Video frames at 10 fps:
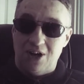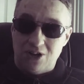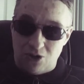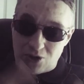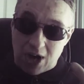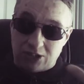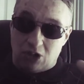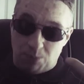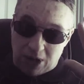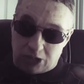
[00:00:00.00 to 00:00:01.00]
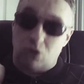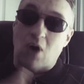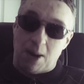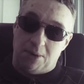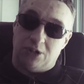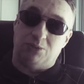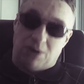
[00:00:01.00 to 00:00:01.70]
You guys are my subscribers,